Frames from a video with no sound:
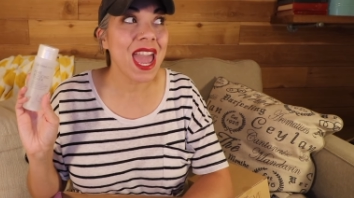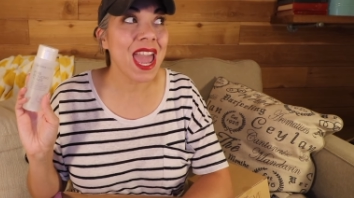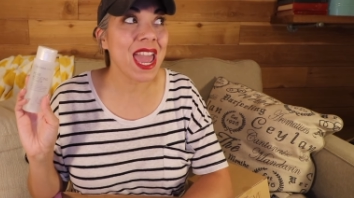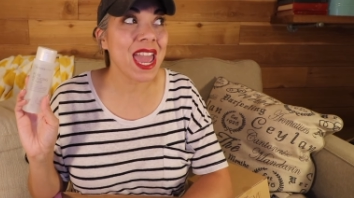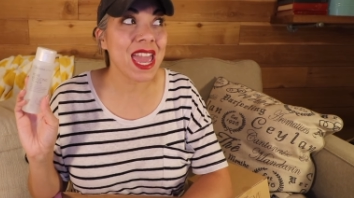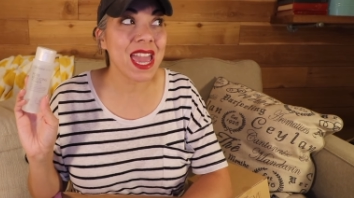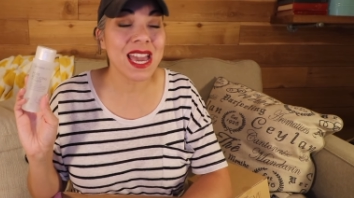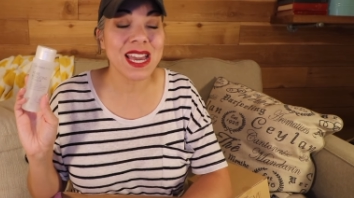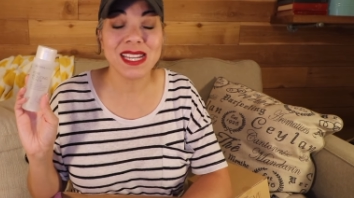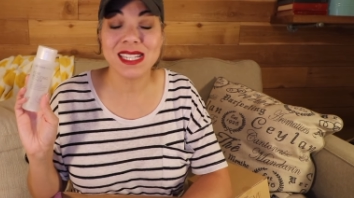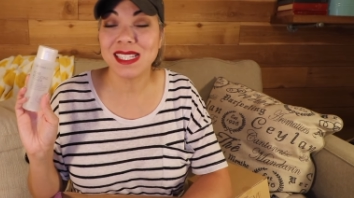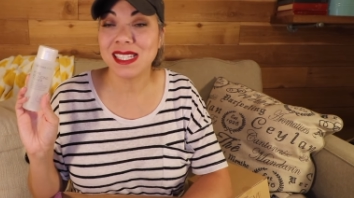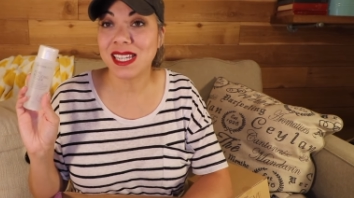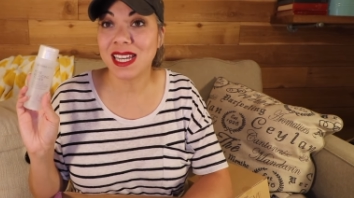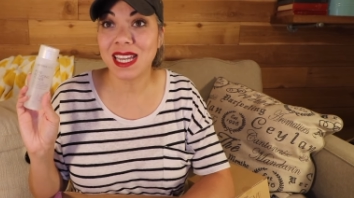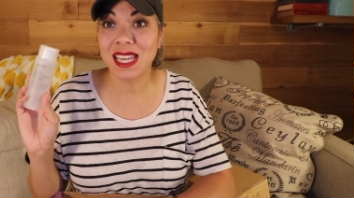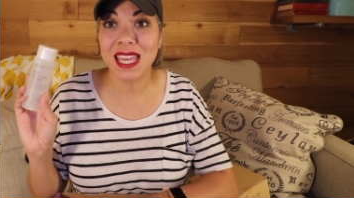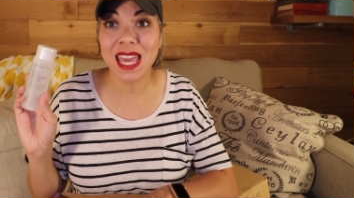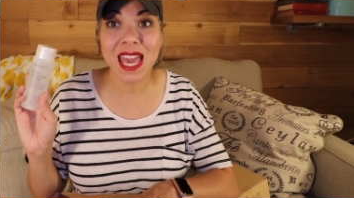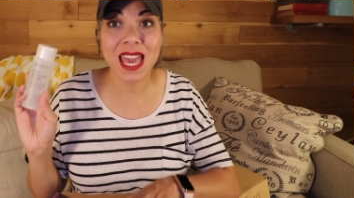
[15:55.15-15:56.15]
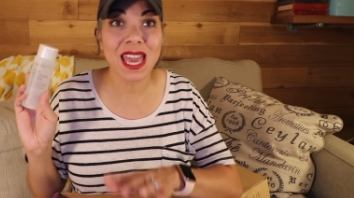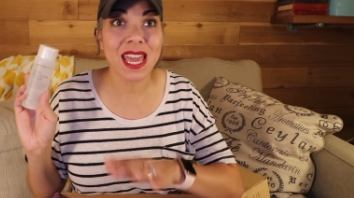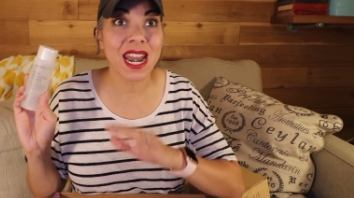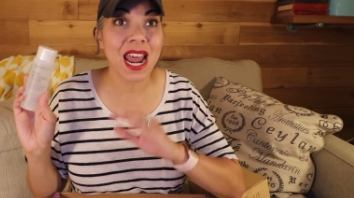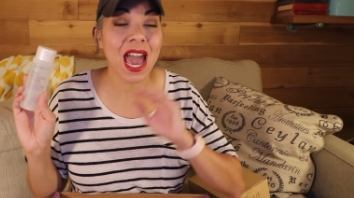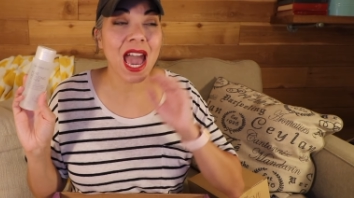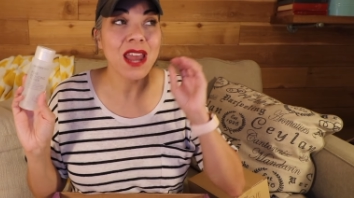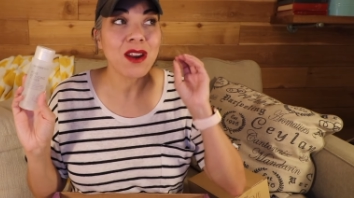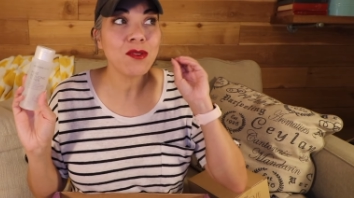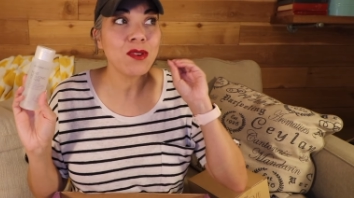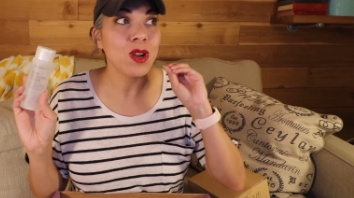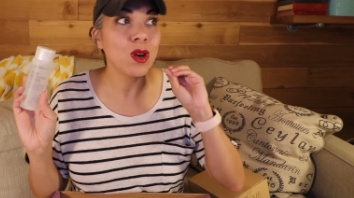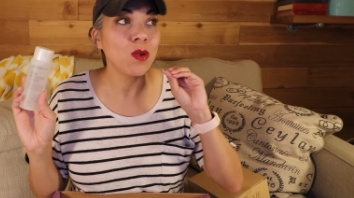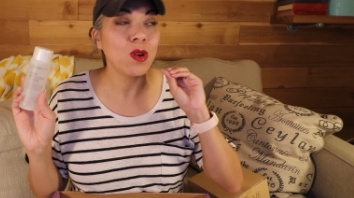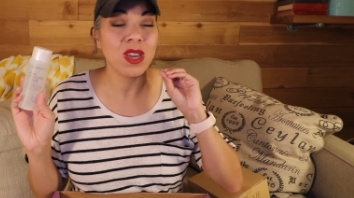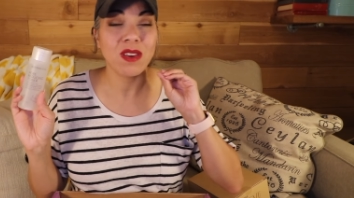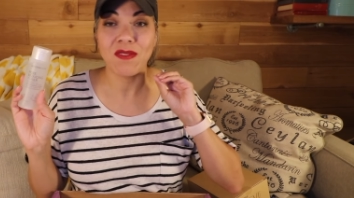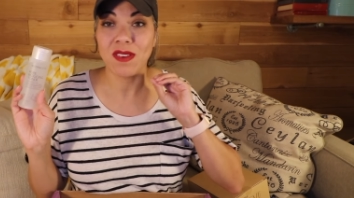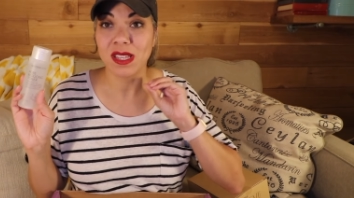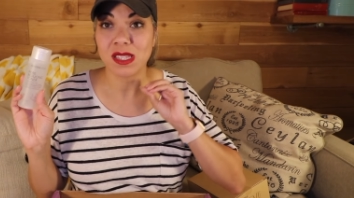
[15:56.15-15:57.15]
and again, I don't know
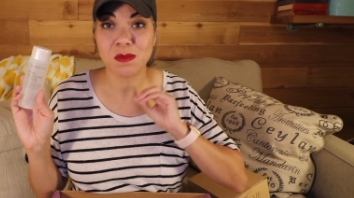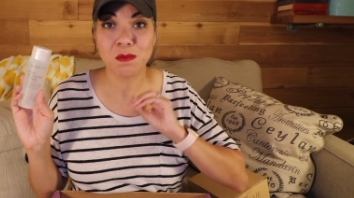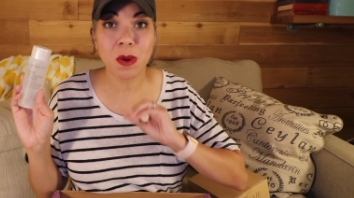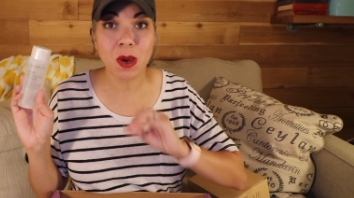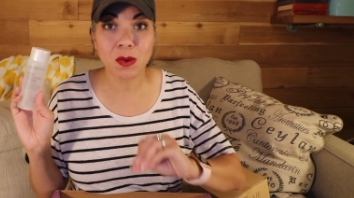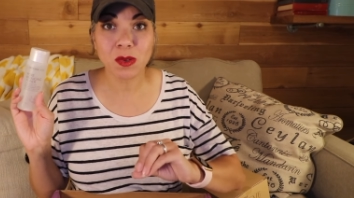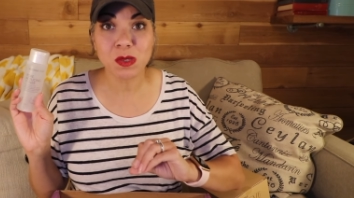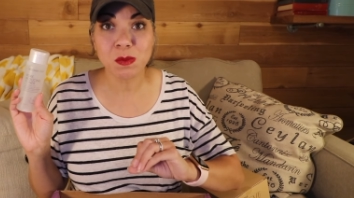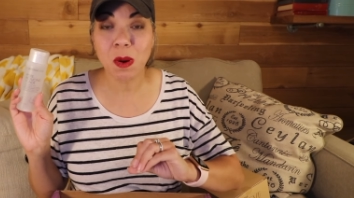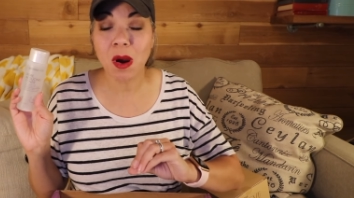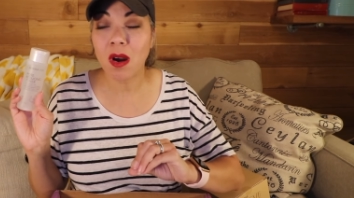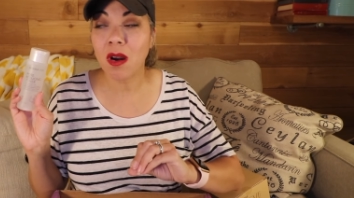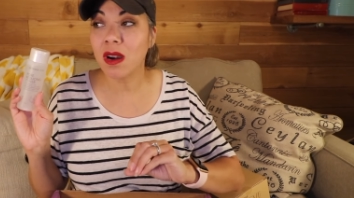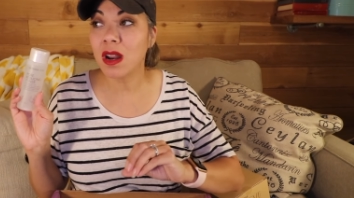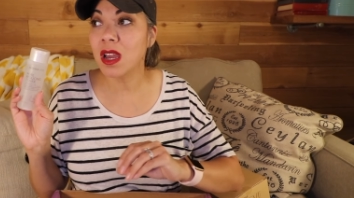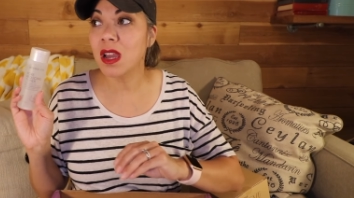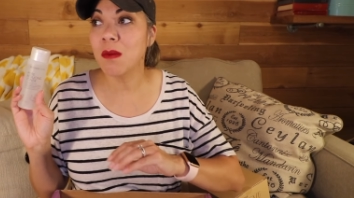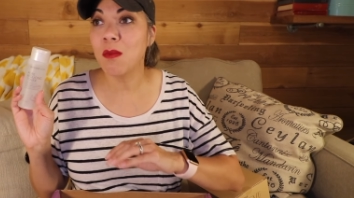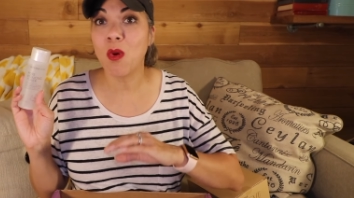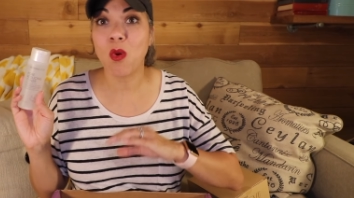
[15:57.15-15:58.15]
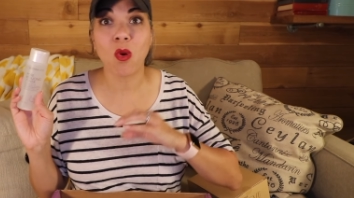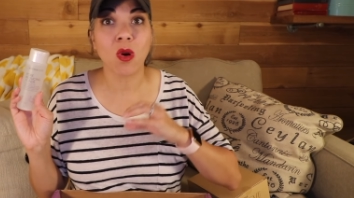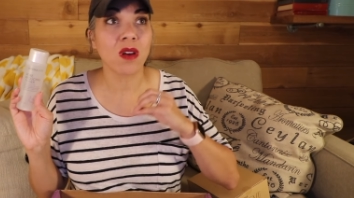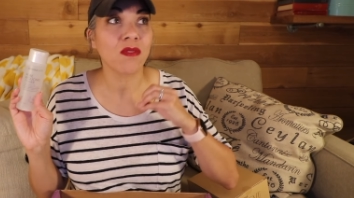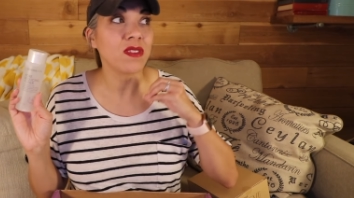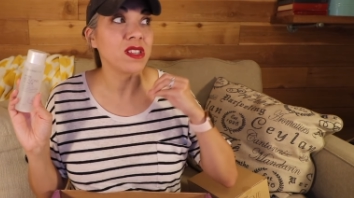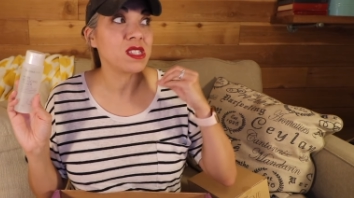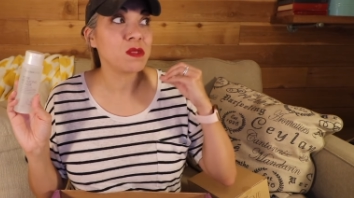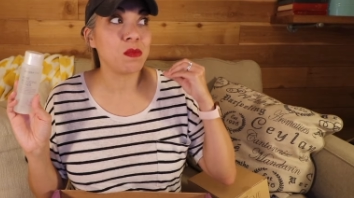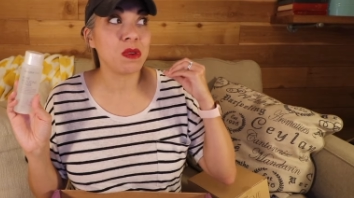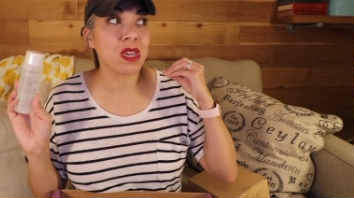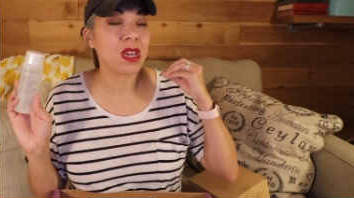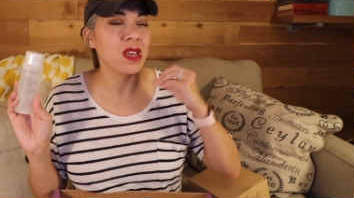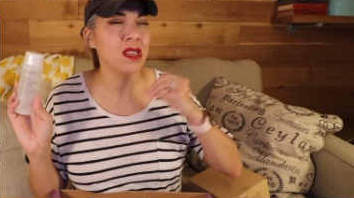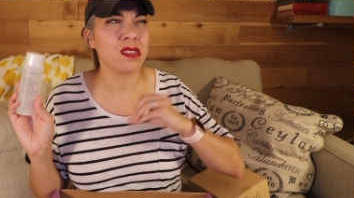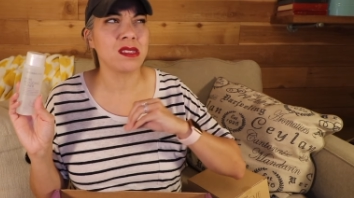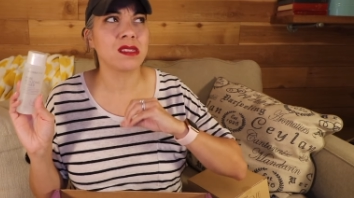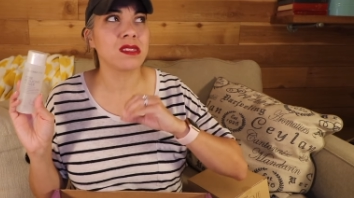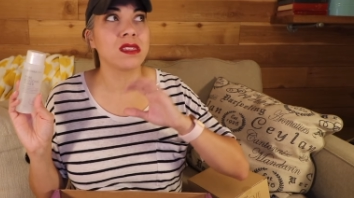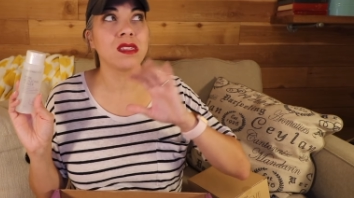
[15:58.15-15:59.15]
if it's postpartum or if it's
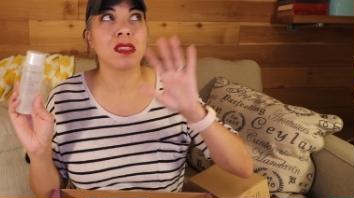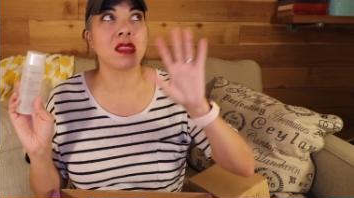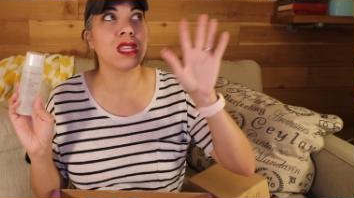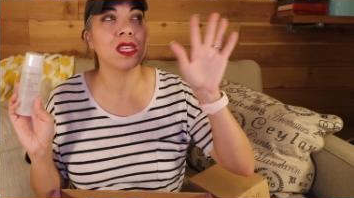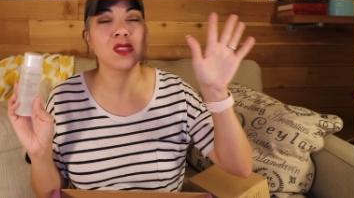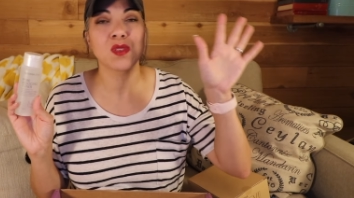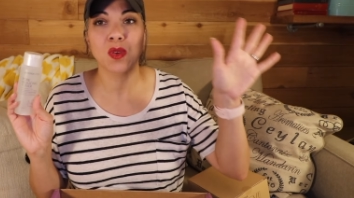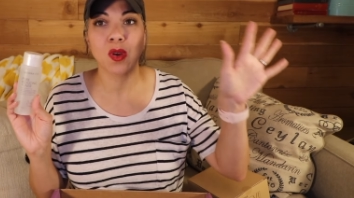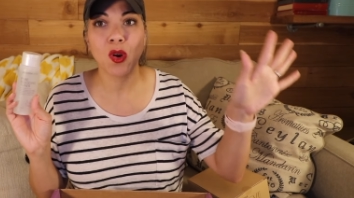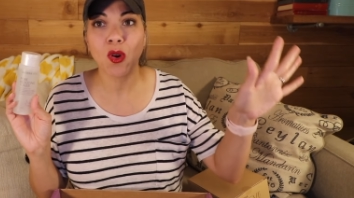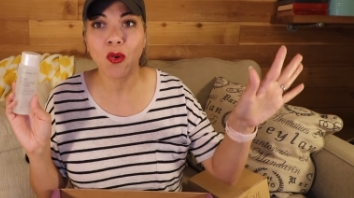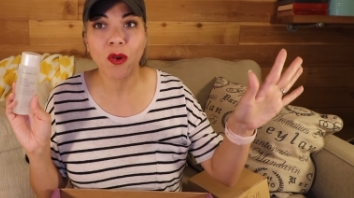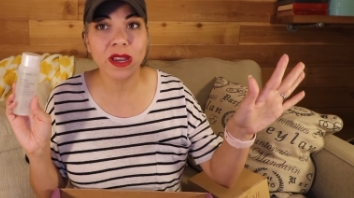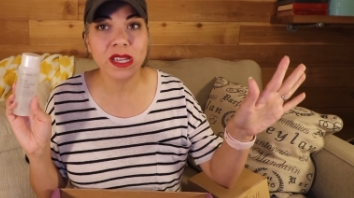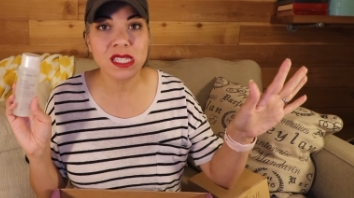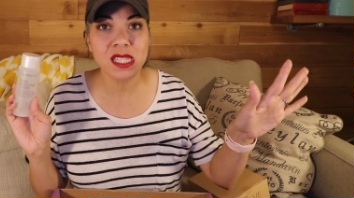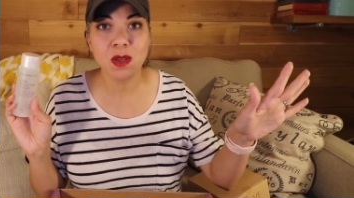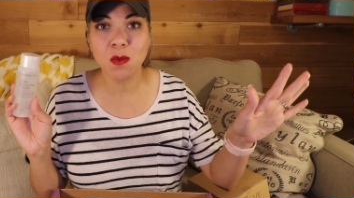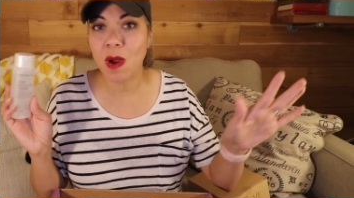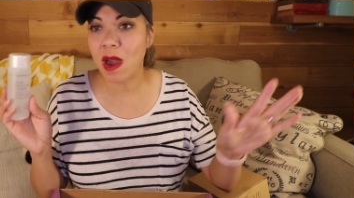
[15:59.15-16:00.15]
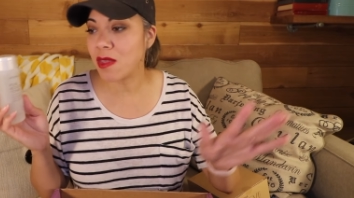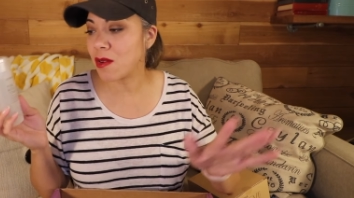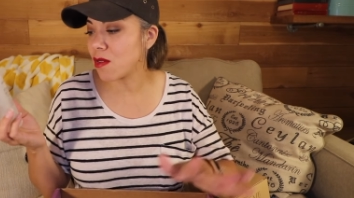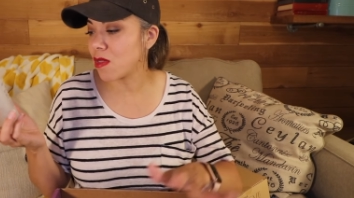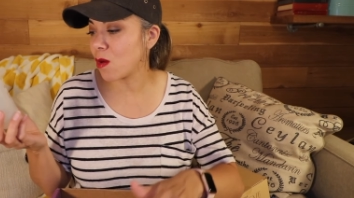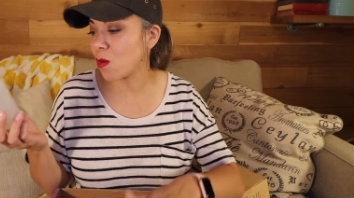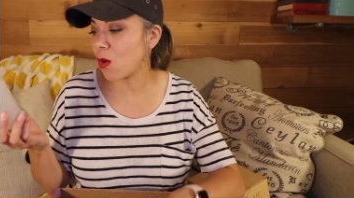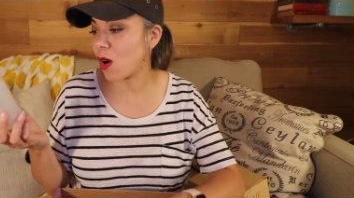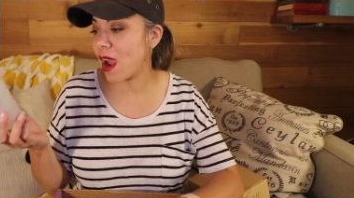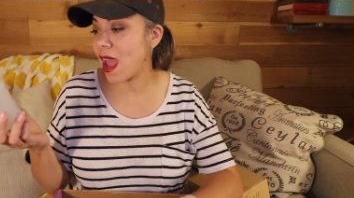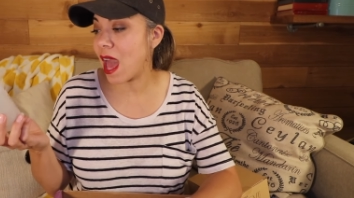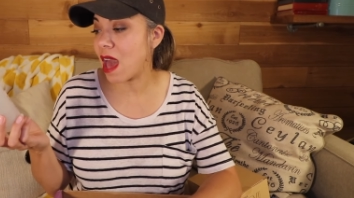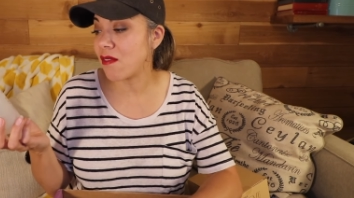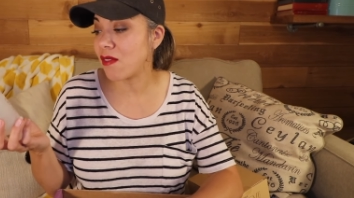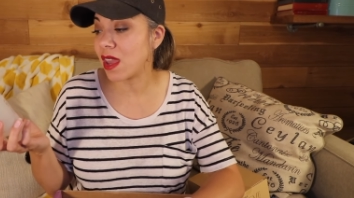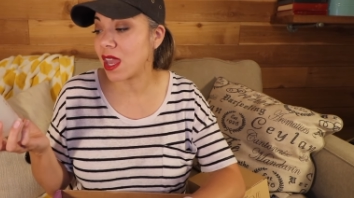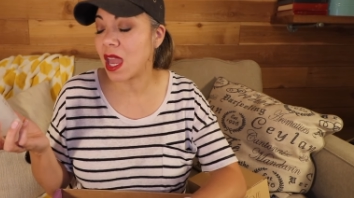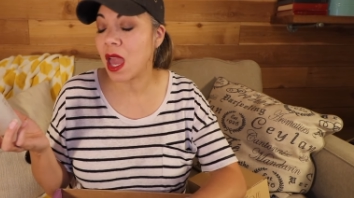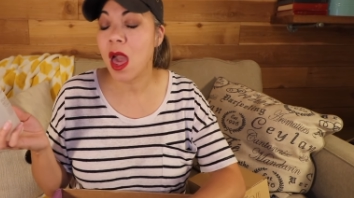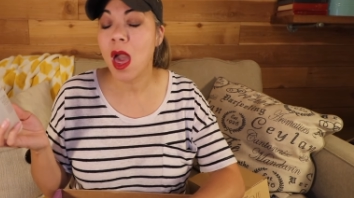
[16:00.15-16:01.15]
because this crazy weather that we're
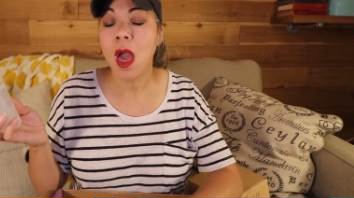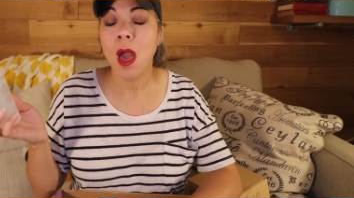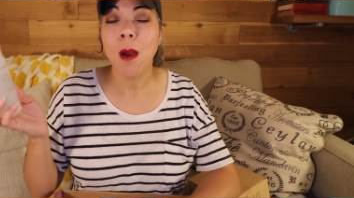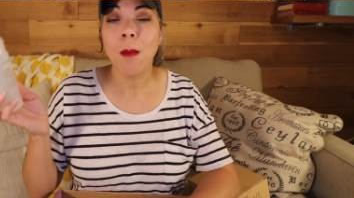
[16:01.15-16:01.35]
having,